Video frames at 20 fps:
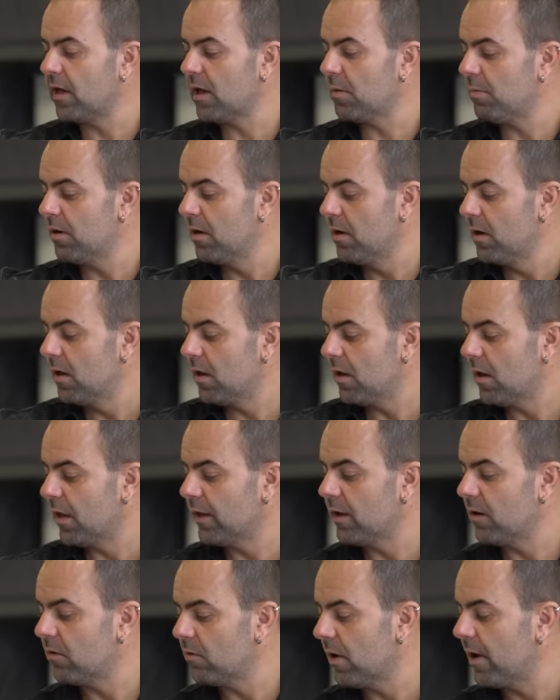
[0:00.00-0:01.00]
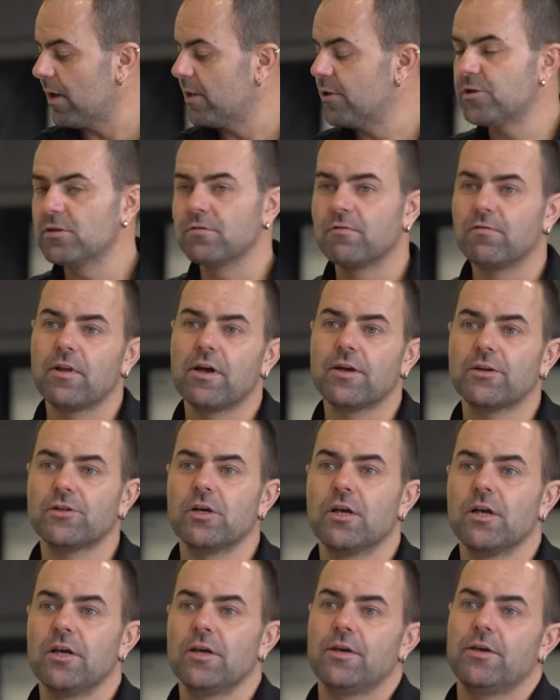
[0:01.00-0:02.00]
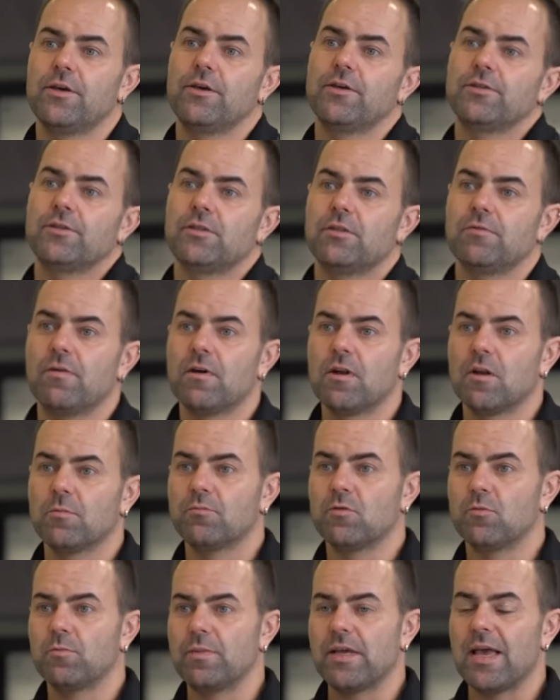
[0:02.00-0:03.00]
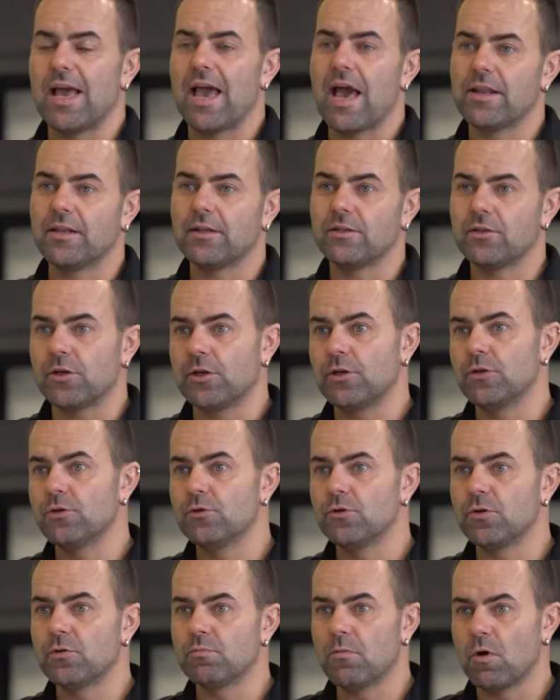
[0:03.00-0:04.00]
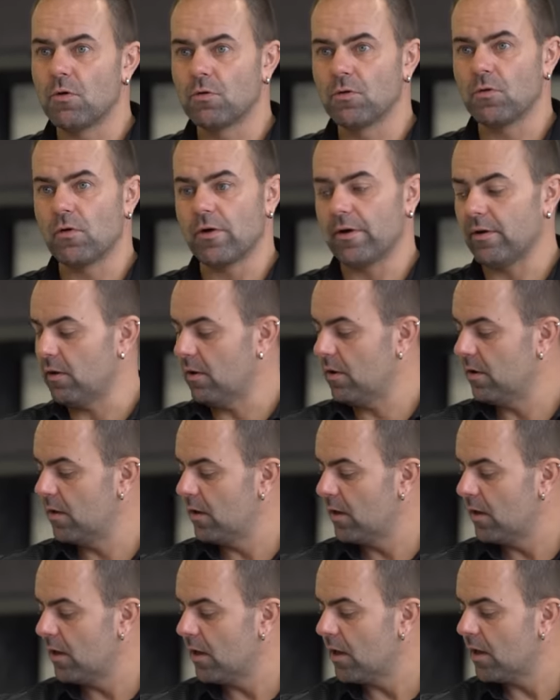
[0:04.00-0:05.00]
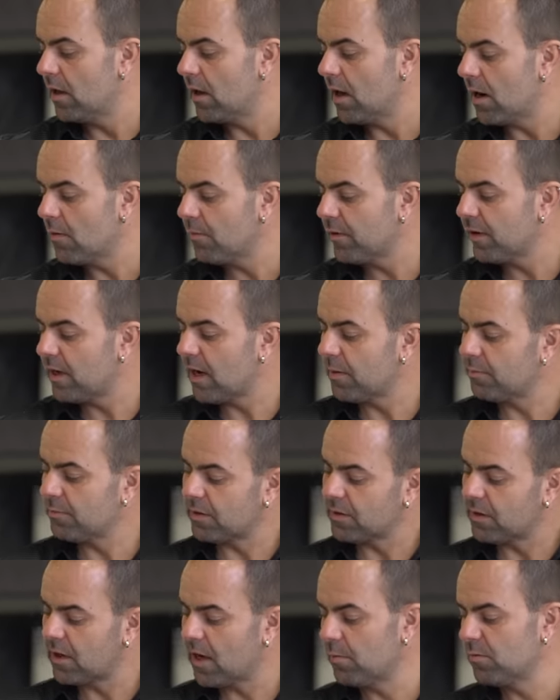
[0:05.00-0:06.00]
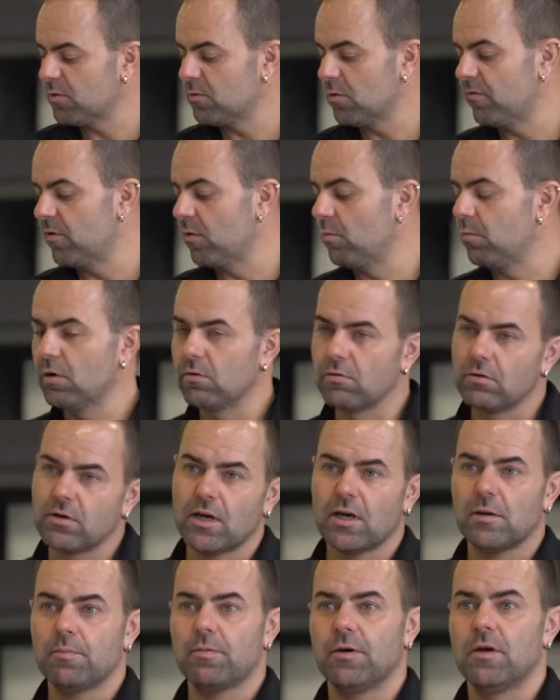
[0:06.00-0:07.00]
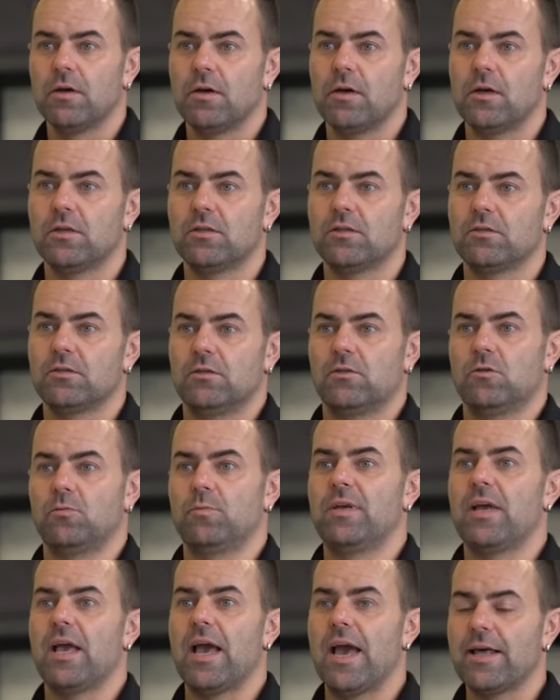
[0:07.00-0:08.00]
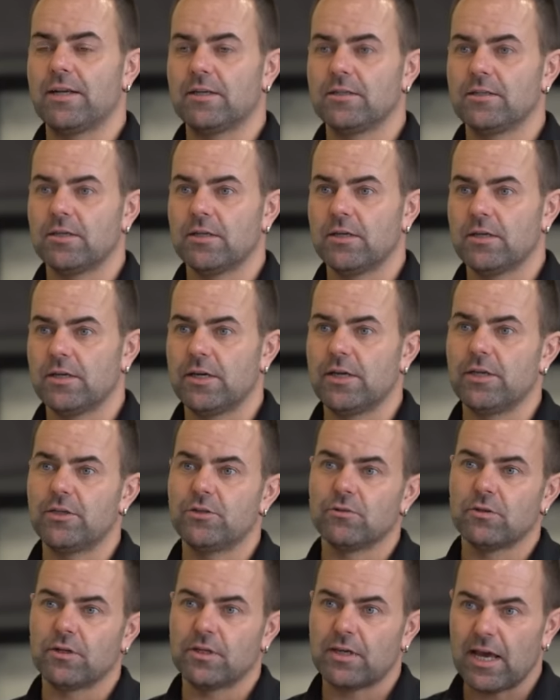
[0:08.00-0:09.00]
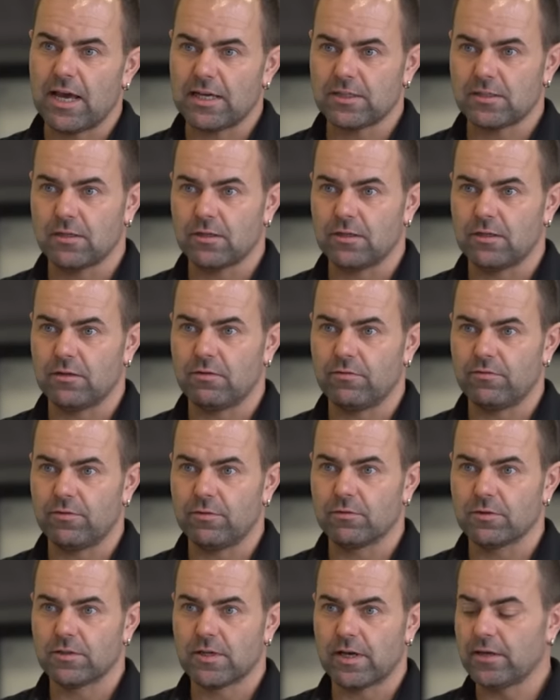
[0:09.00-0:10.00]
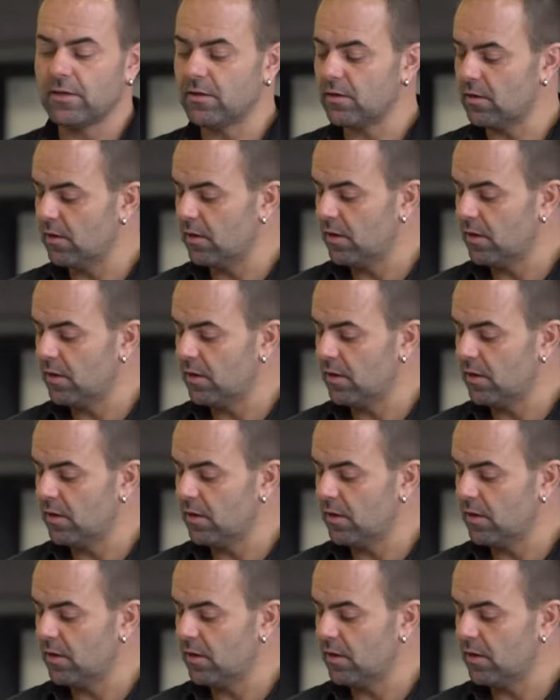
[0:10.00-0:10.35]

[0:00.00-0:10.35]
cap, like our engine flush, is developed to be added into the motor oil. Every cap that comes with a blue cap is to be added into the gasoline fuel tank.